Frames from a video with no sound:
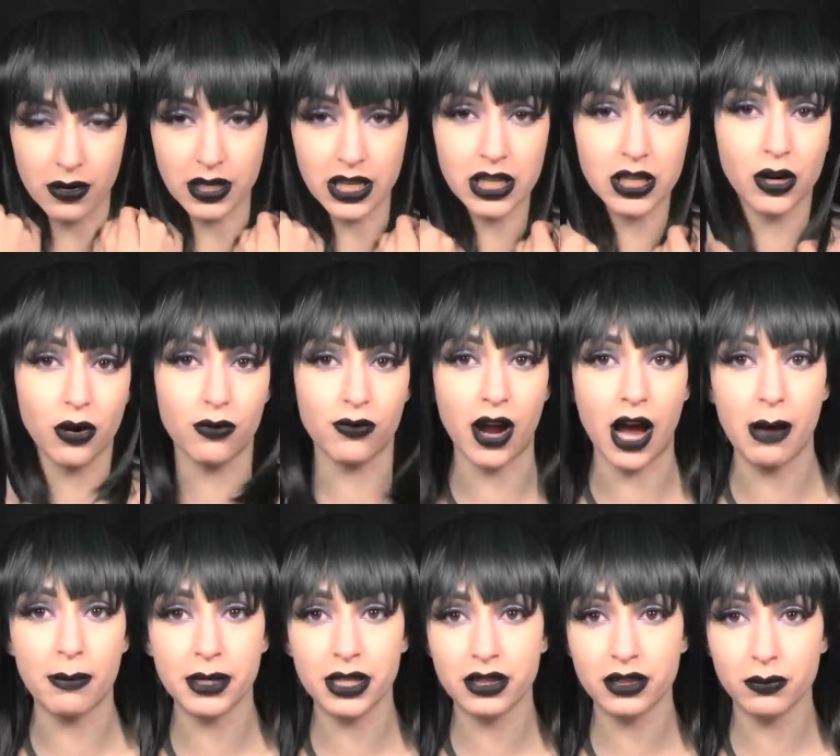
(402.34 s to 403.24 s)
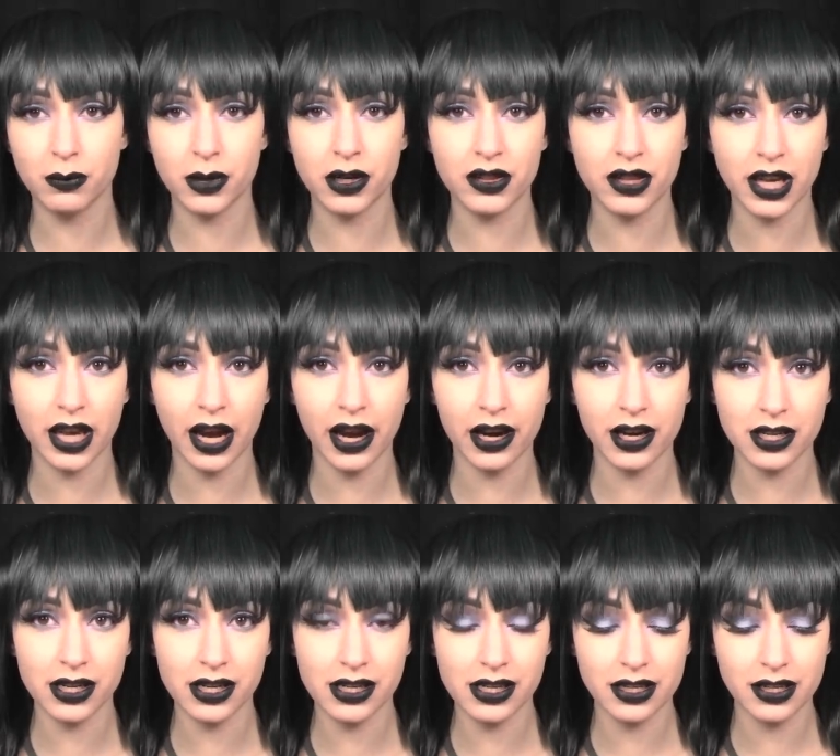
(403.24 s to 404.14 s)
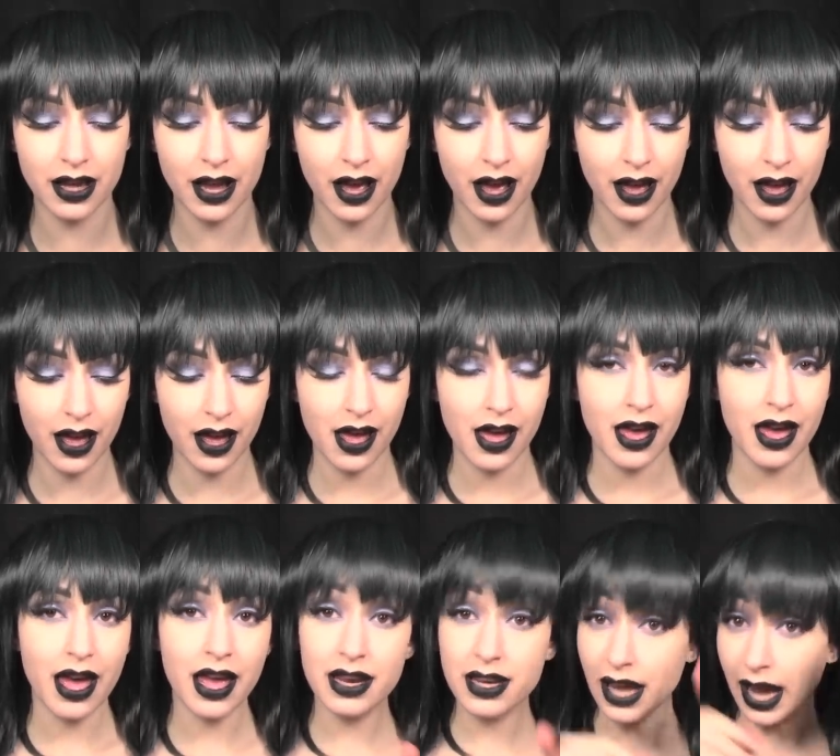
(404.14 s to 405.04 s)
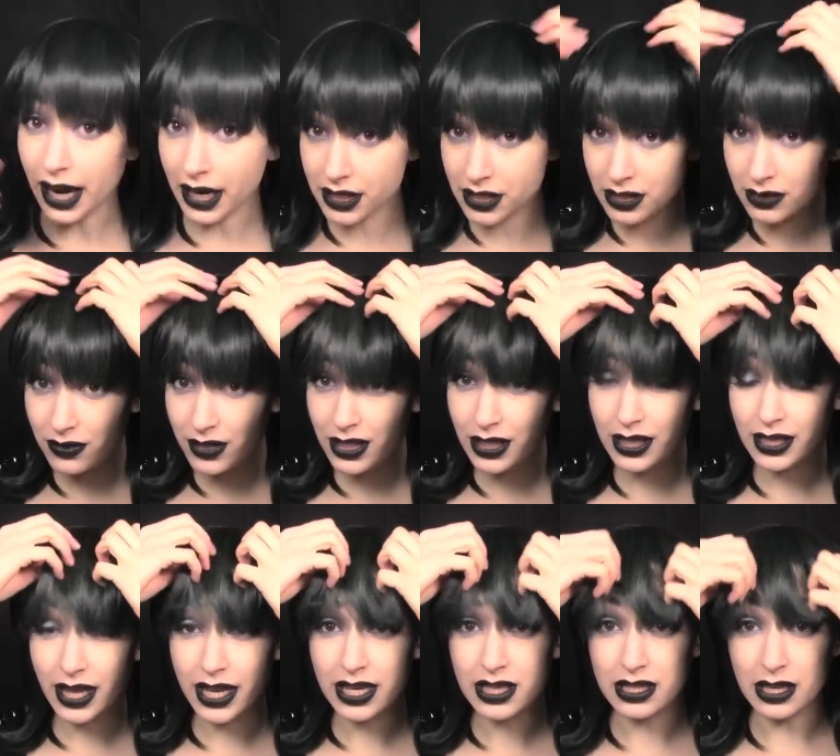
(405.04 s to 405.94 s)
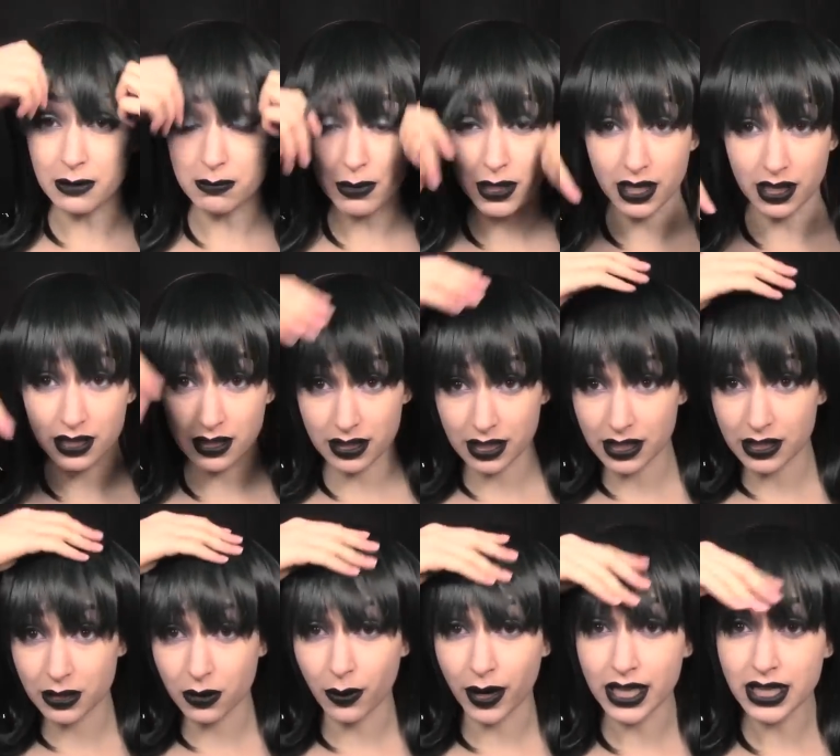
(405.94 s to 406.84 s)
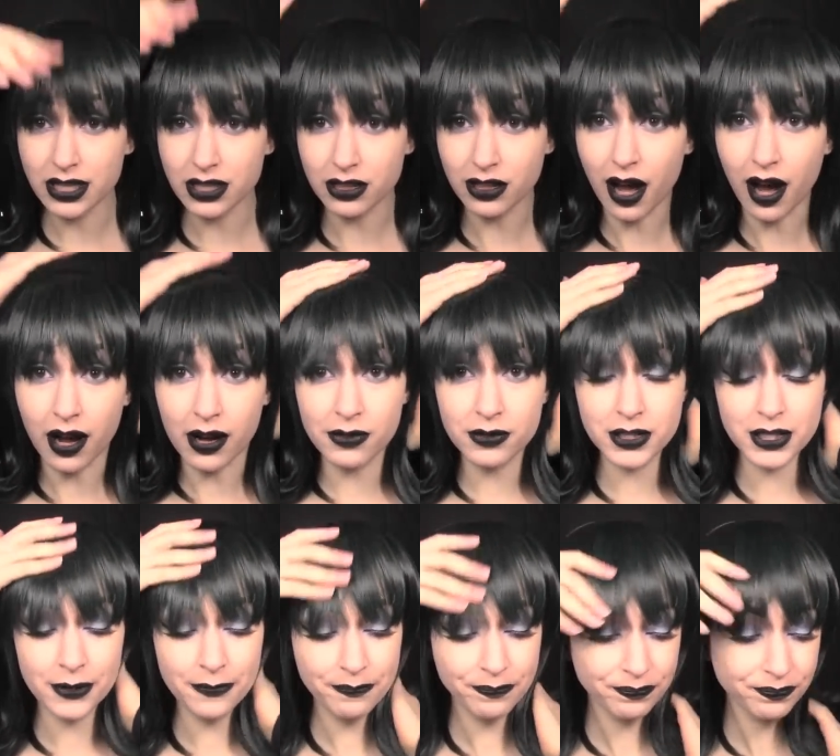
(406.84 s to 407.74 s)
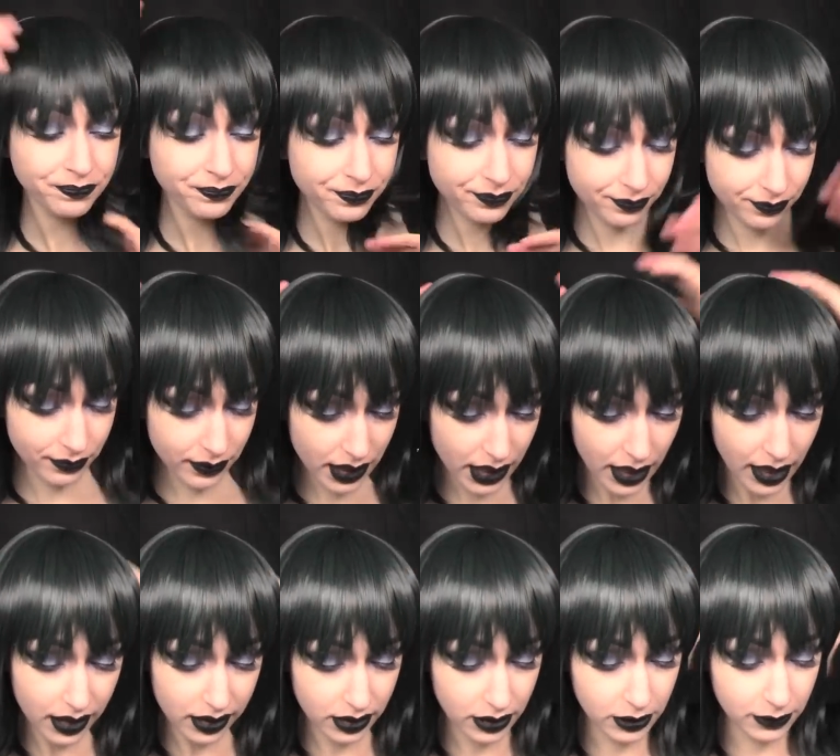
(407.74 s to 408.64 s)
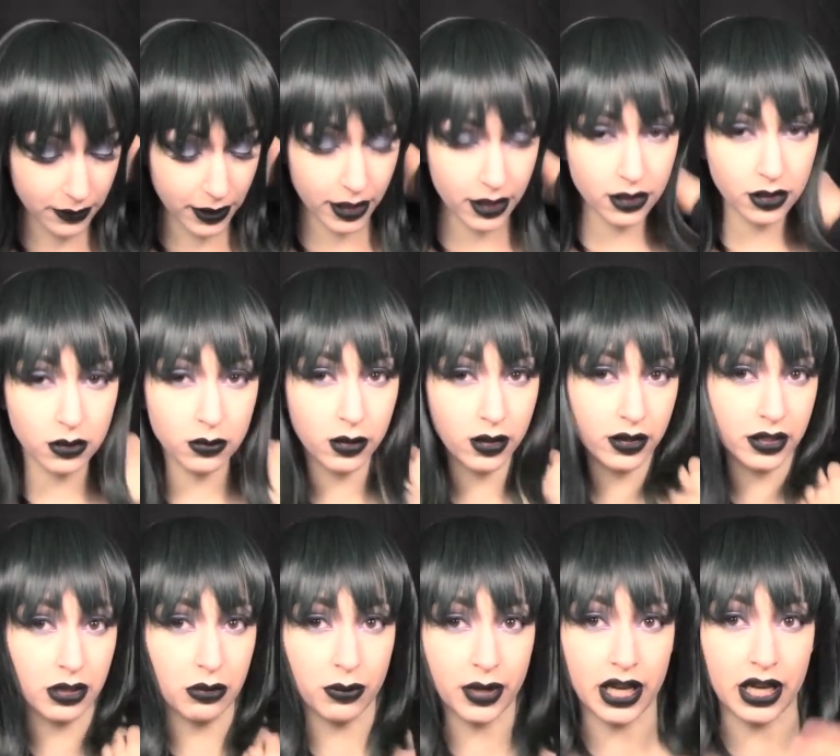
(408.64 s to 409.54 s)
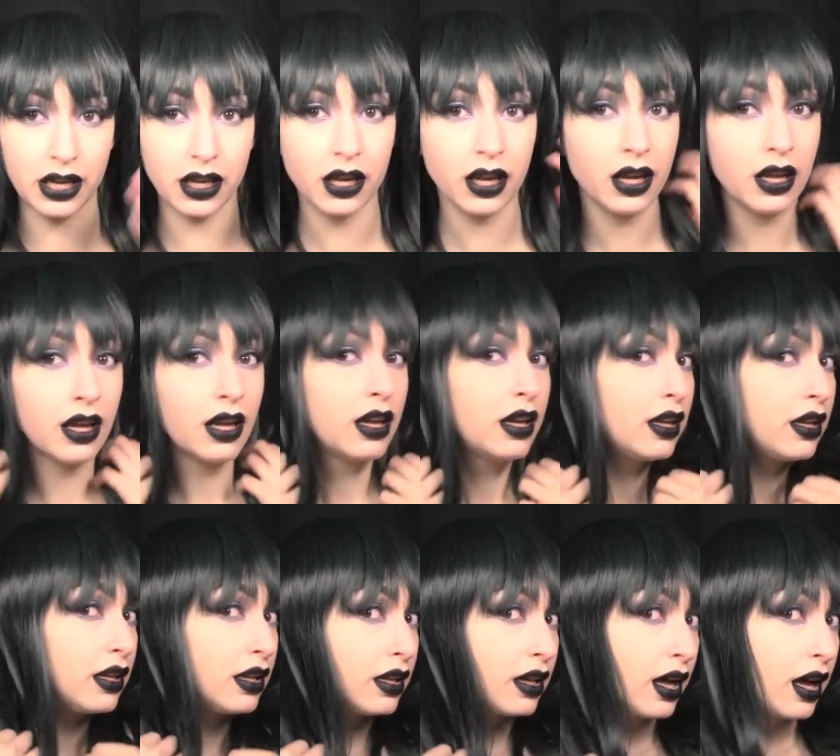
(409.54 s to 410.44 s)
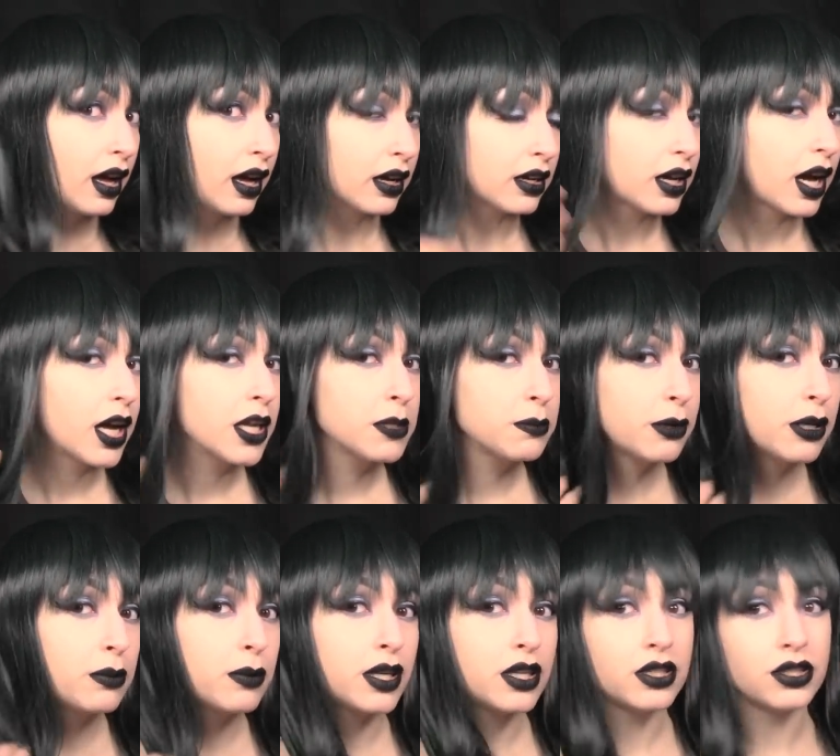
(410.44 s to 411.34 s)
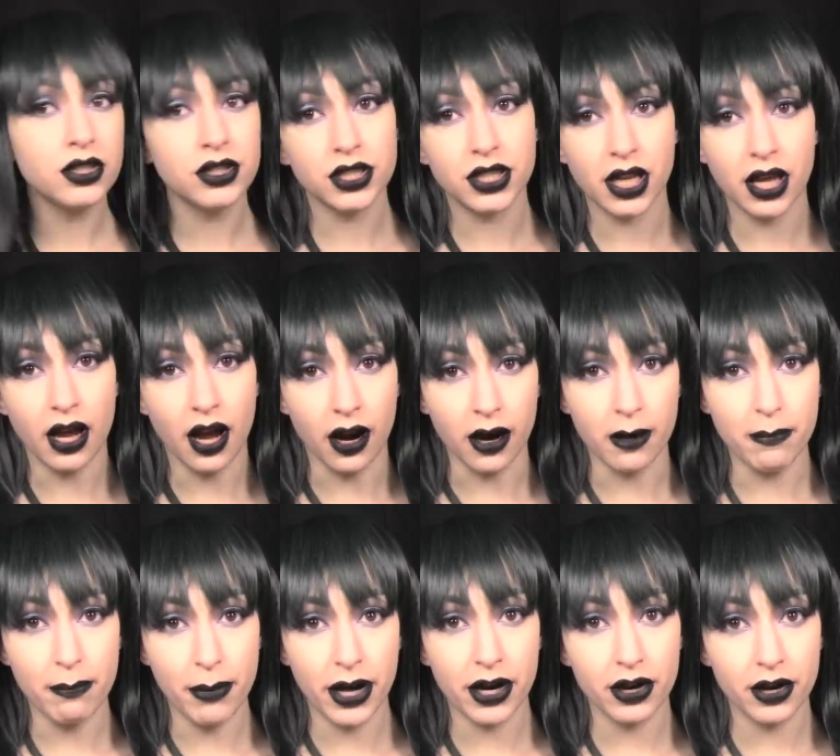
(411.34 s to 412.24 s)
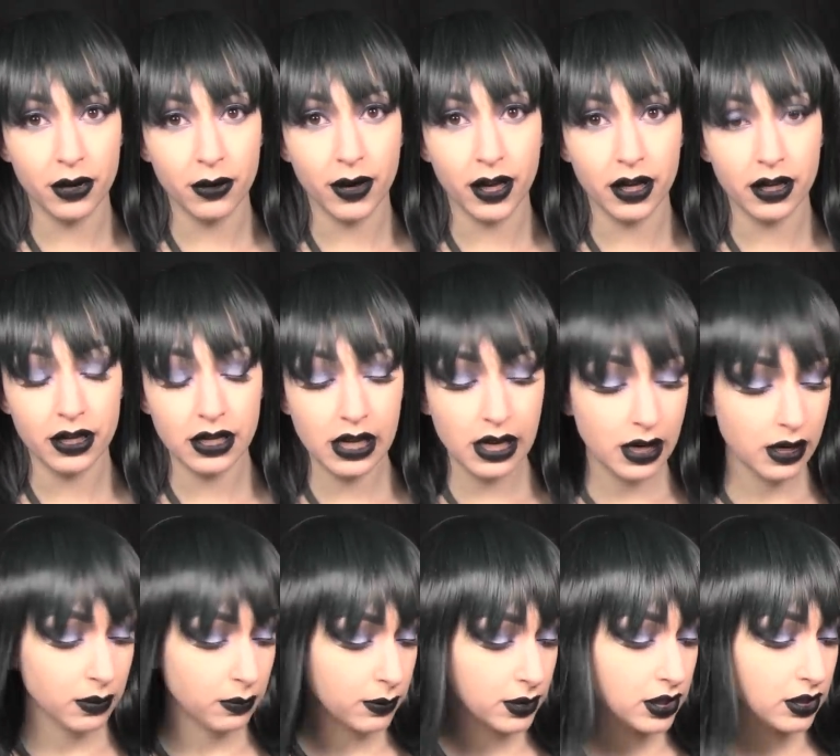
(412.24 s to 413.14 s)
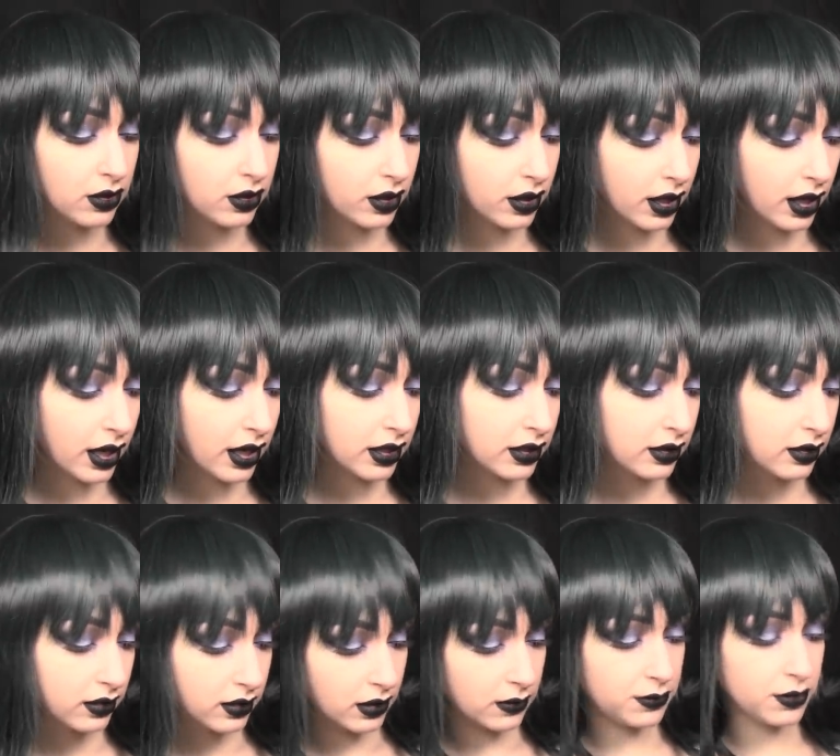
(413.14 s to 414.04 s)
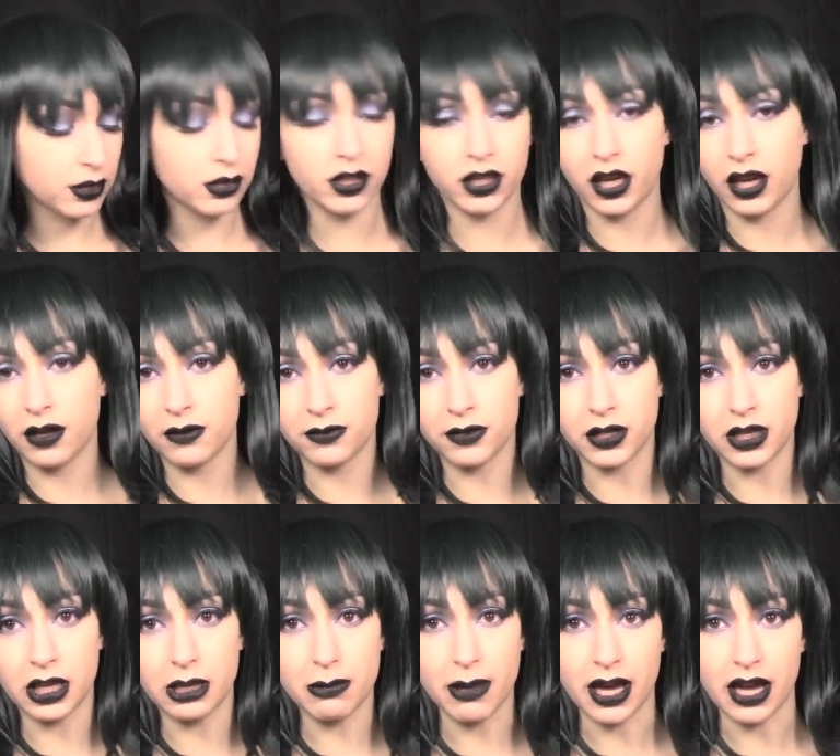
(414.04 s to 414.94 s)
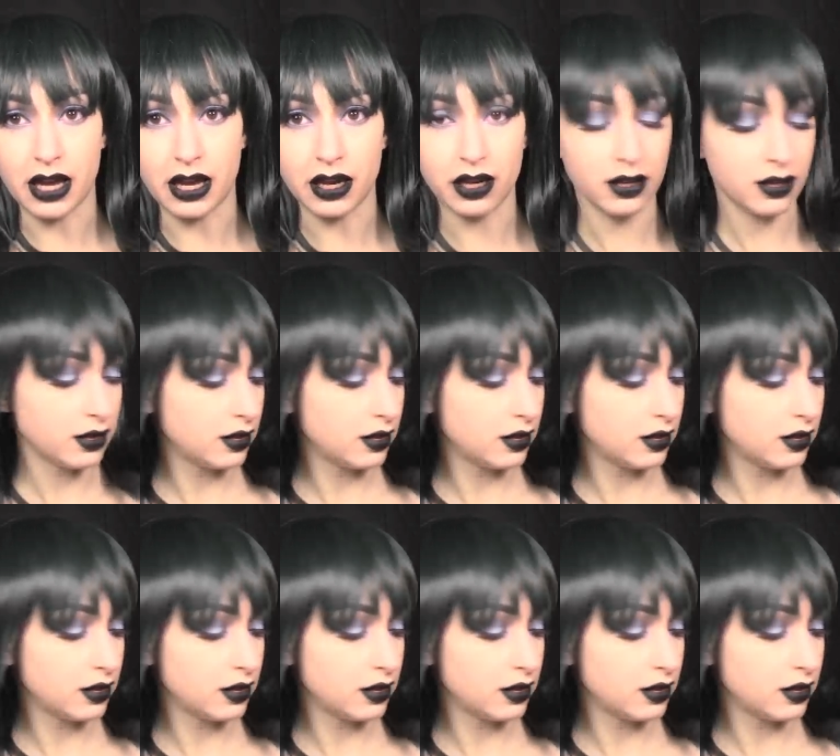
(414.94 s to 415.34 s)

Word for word: Nico Robin, one of the characters, and I actually really liked it because it's quite soft, and it's a very good quality wig. Uh, cosplay wigs usually are better quality when you look on, if you're looking for eBay